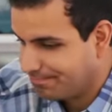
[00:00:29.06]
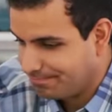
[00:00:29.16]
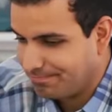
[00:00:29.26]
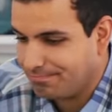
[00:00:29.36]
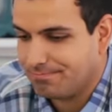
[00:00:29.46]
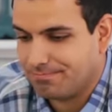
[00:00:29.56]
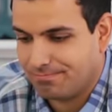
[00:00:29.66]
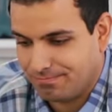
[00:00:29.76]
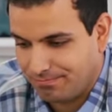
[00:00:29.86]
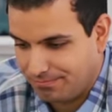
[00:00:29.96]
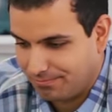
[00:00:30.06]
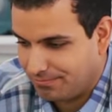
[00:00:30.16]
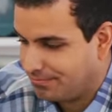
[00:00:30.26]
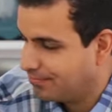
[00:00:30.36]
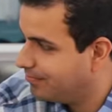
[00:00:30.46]

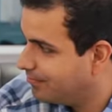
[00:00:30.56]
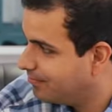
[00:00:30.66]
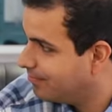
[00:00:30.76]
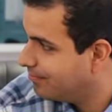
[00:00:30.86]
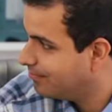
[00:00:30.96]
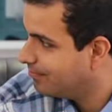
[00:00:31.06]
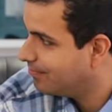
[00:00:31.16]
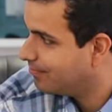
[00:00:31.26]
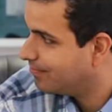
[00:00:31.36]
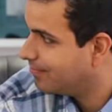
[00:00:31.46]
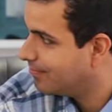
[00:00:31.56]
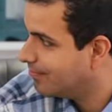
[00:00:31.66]
The person shown says nothing.